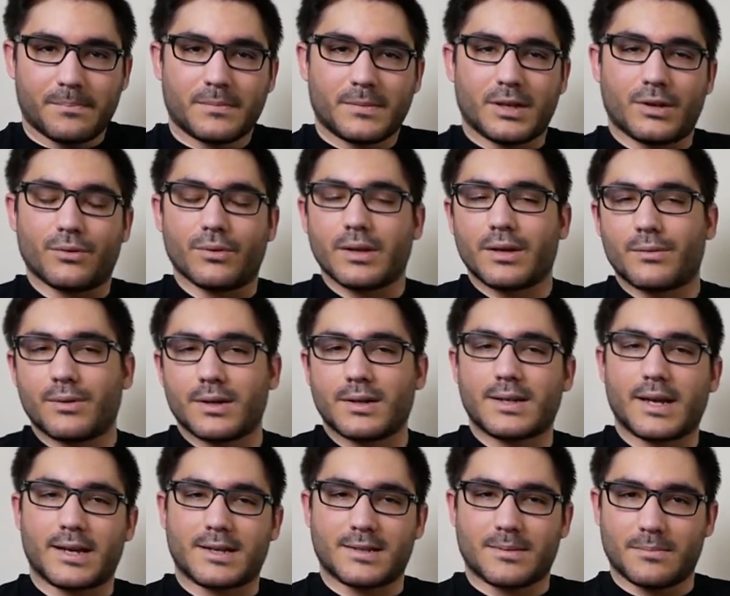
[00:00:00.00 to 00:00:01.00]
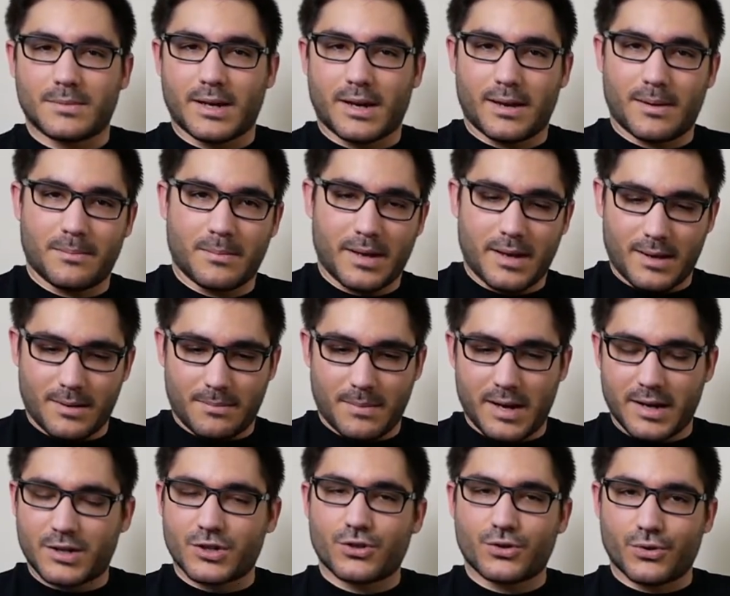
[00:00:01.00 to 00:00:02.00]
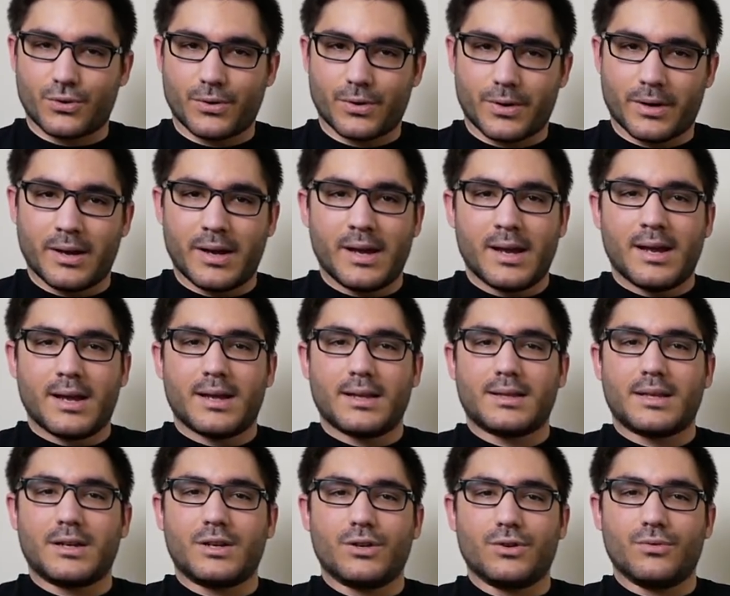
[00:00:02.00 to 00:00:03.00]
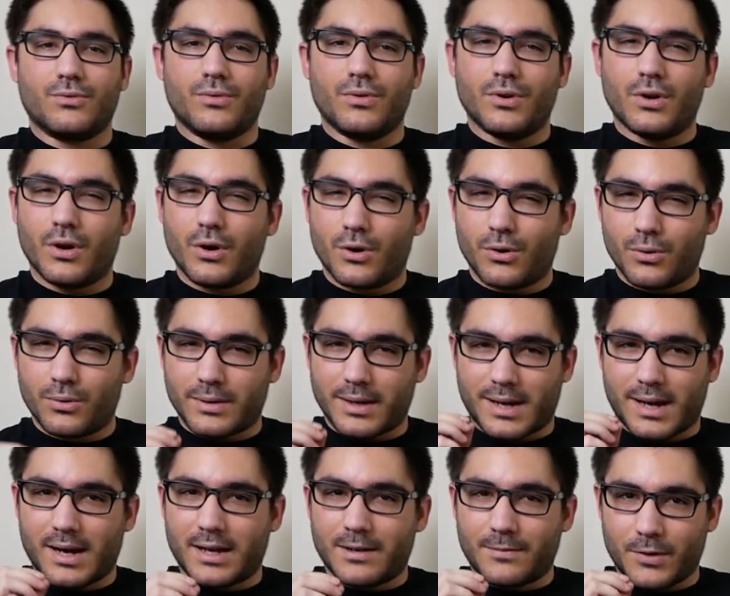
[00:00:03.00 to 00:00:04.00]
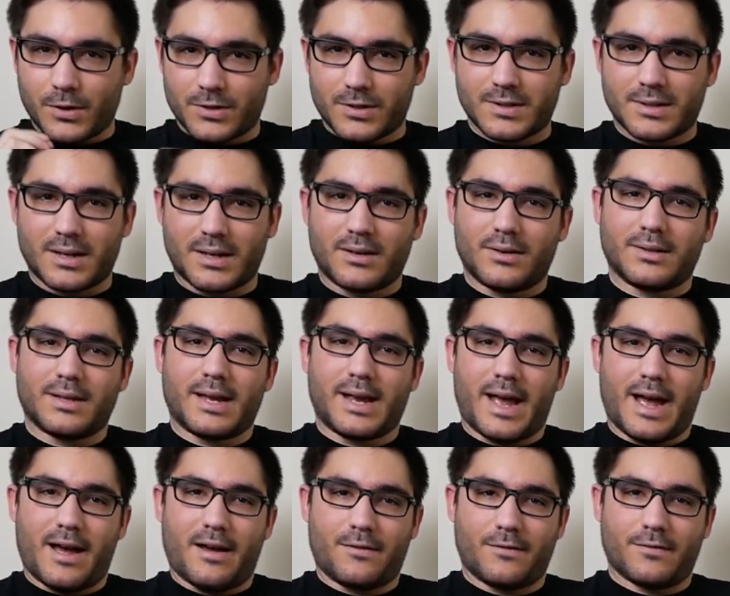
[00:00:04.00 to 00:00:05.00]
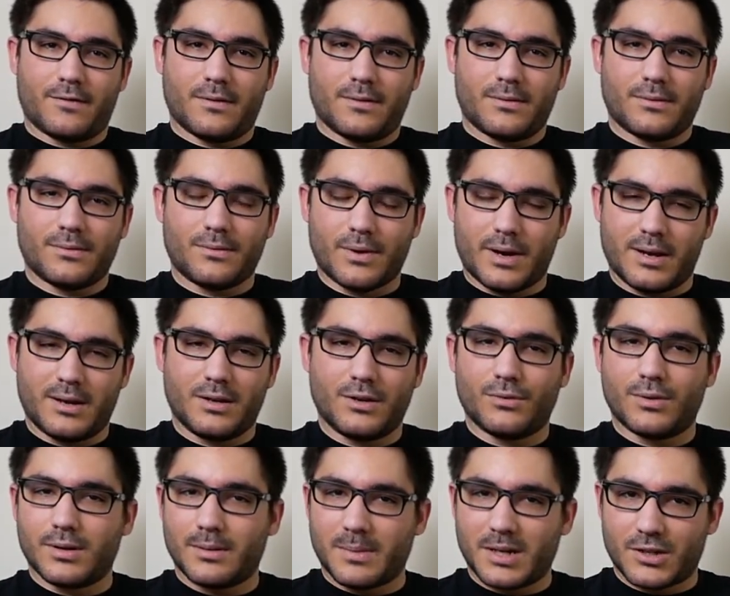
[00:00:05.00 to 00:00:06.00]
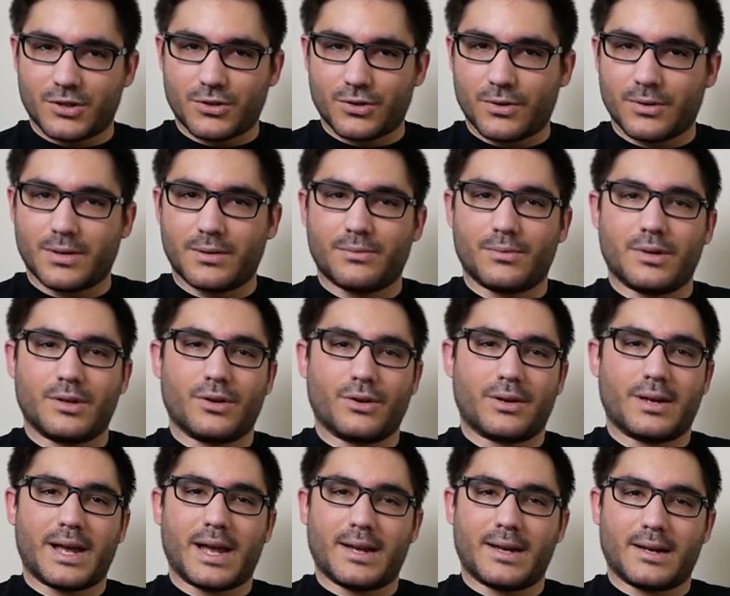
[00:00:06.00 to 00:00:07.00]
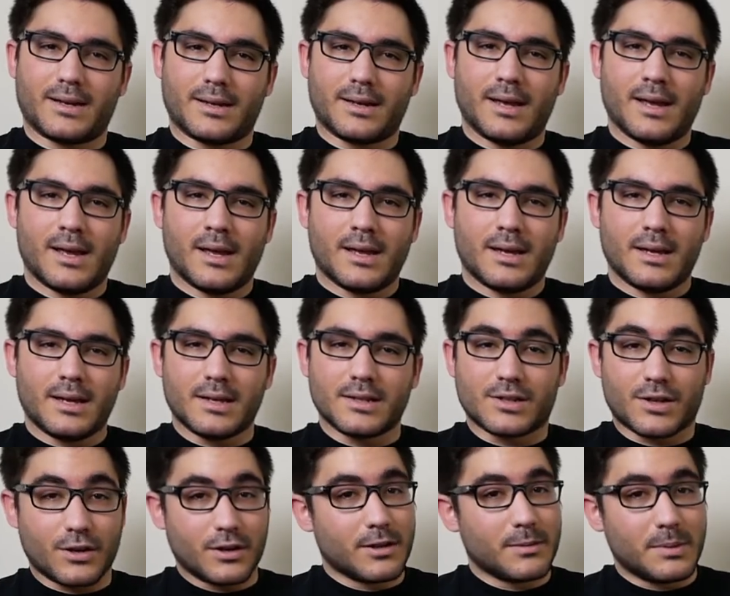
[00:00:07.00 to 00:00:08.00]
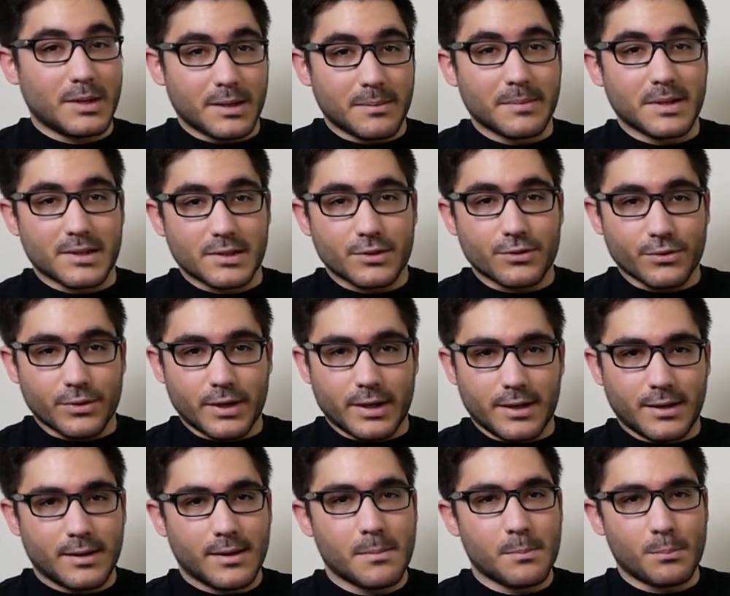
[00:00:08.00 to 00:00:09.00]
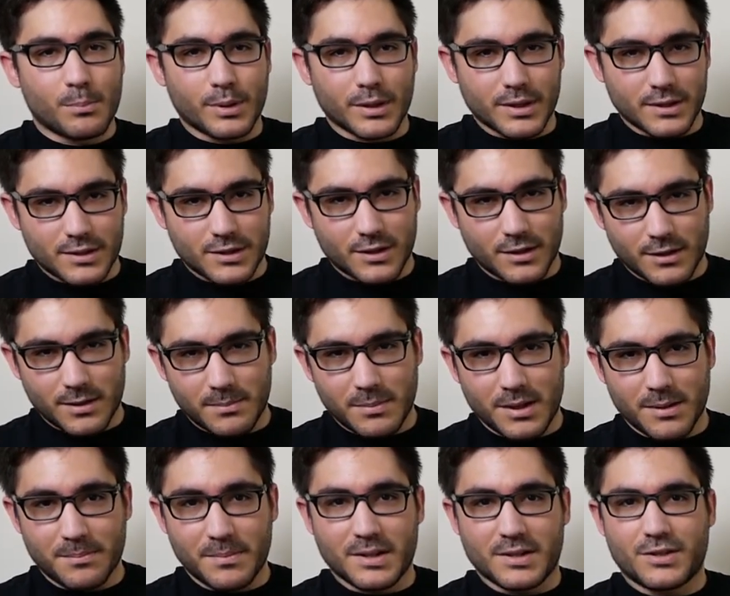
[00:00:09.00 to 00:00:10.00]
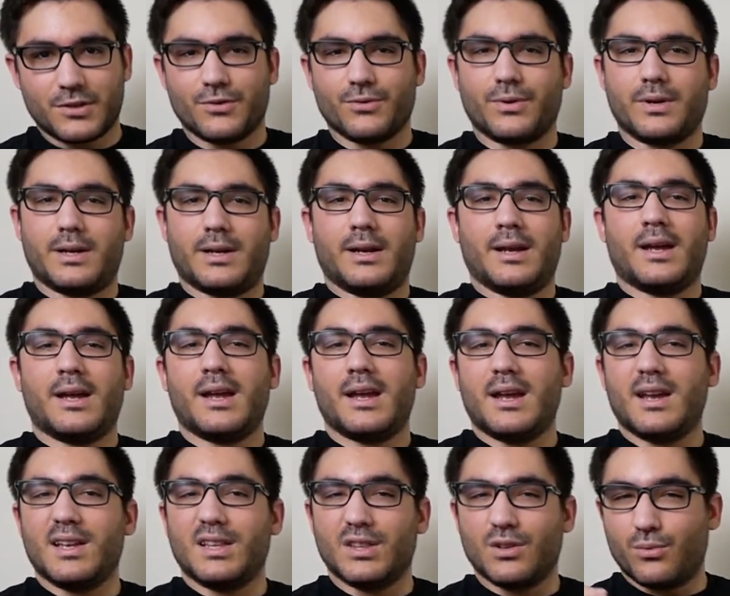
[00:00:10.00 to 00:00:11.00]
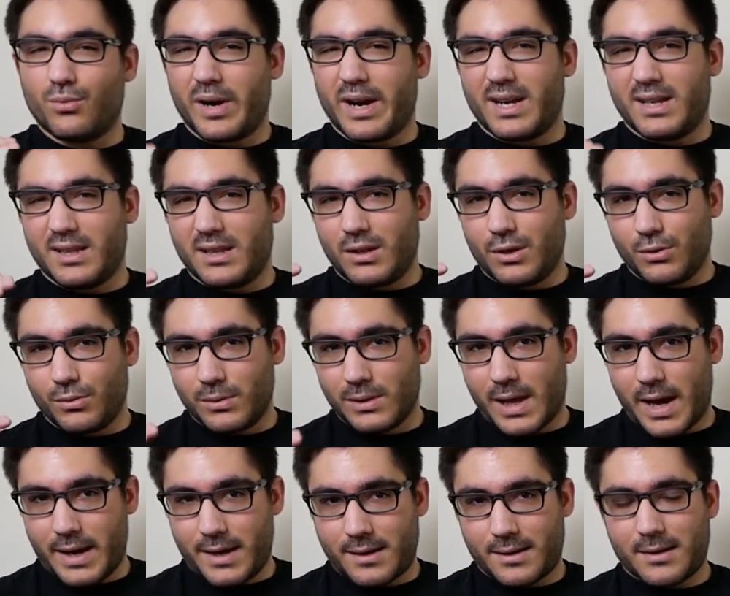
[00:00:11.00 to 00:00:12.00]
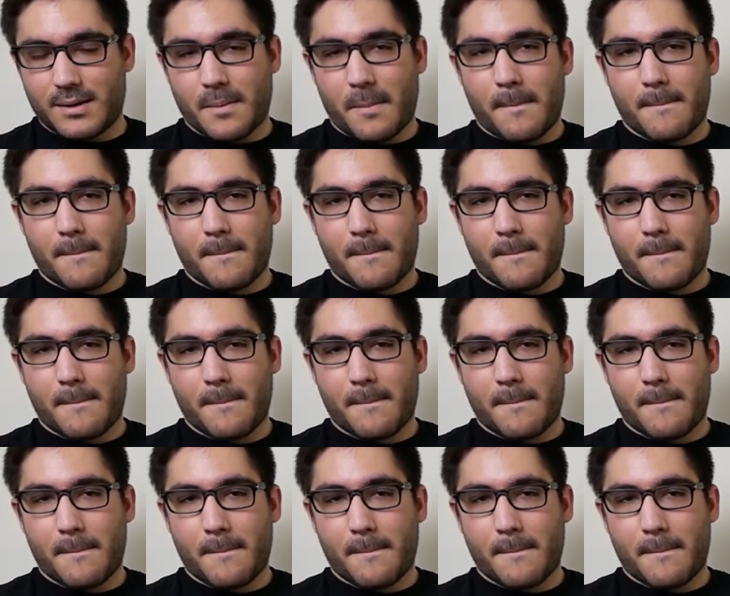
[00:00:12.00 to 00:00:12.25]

You really want to take some time and make sure that you know the kind of art style they have, right? You want to make sure that what you're getting is going to be a mystery, but it's going to be a mystery in the way that you like.